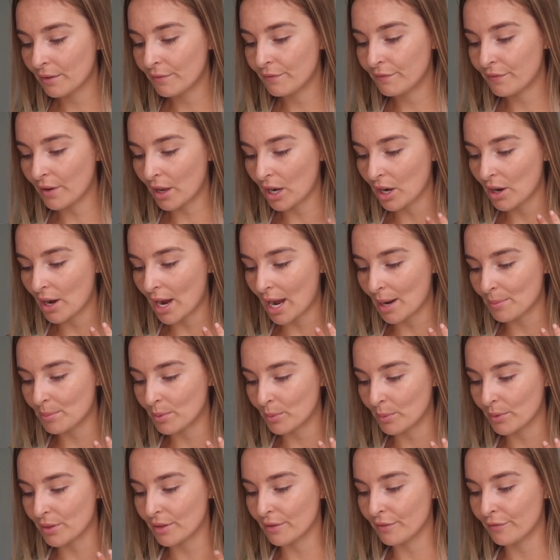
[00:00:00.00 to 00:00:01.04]
follow
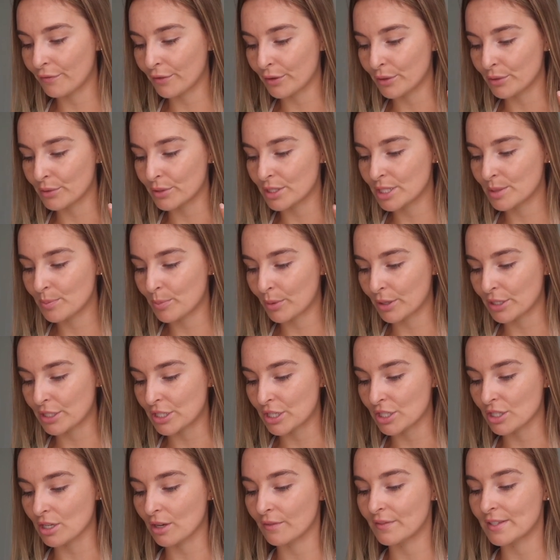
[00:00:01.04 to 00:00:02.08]
up with a few
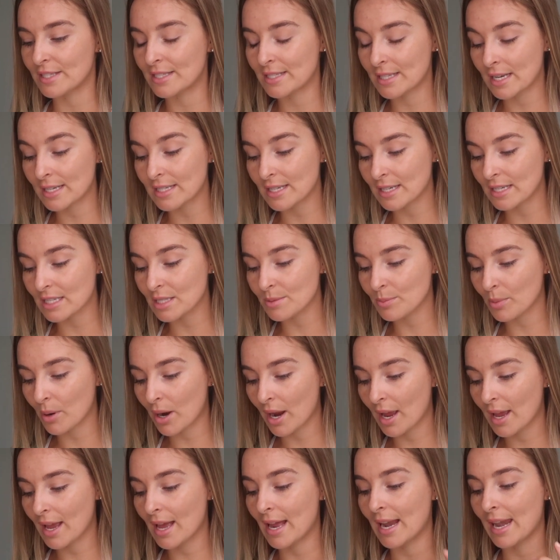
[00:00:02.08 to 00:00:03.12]
spritzes of setting
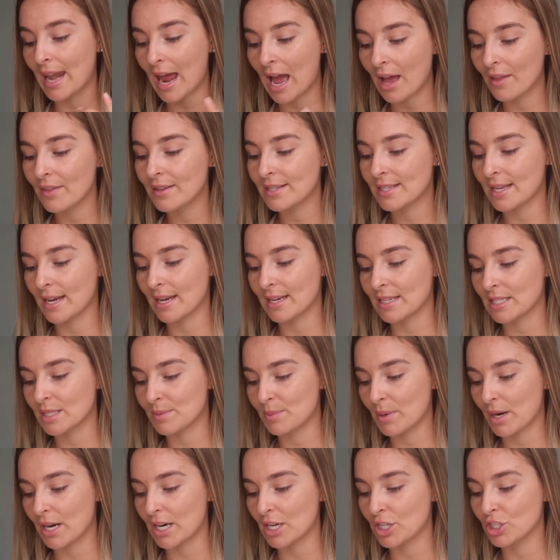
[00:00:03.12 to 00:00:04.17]
spray, allow the setting
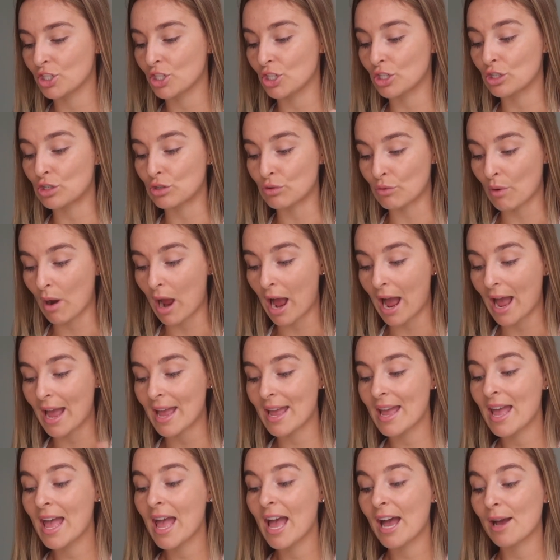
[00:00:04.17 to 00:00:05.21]
spray to
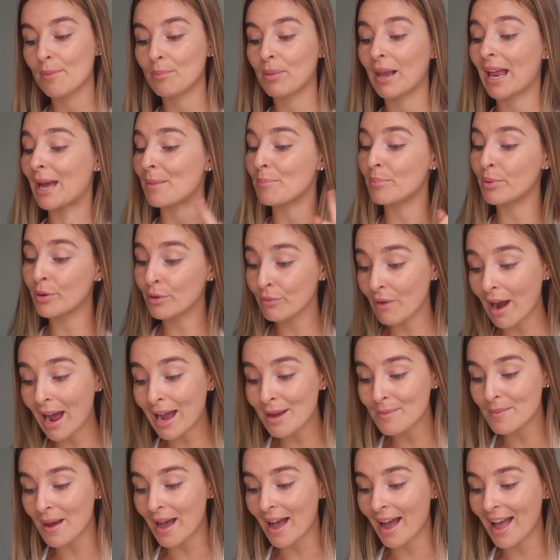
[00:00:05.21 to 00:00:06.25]
dry, apply
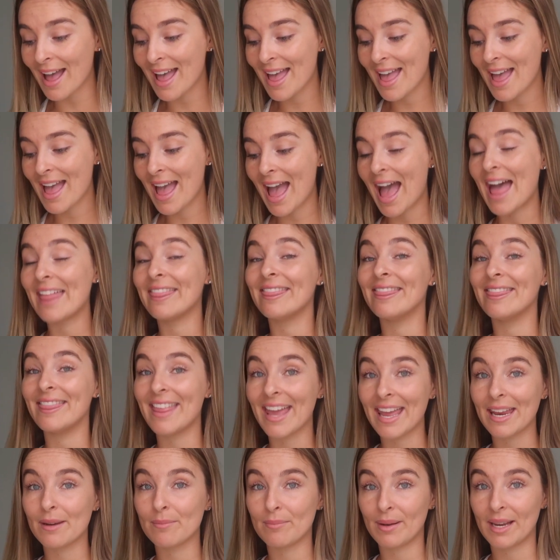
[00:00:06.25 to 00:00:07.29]
primer, and
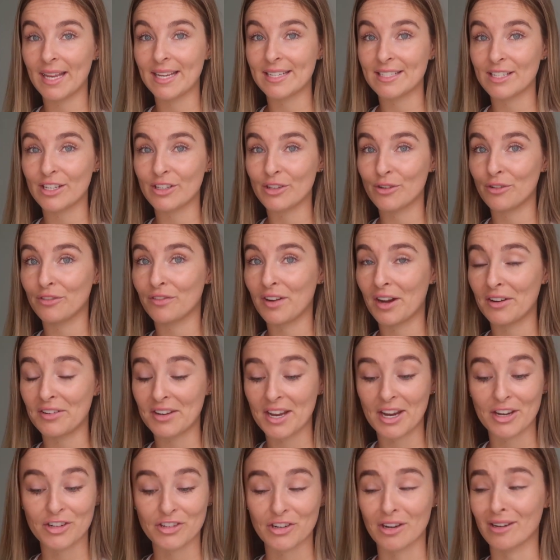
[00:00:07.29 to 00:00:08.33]
then blend in your
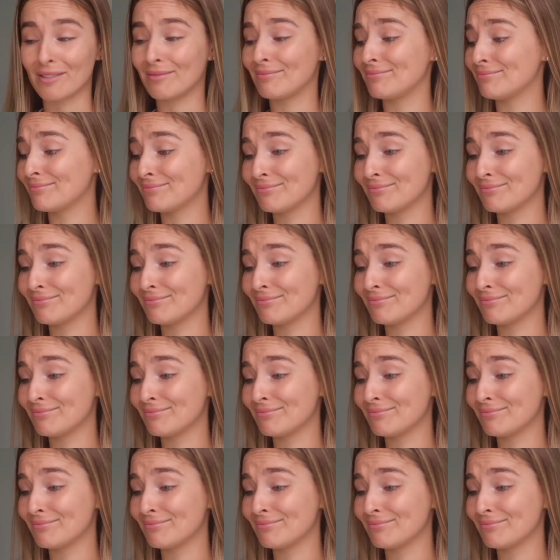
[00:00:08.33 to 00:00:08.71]
foundation.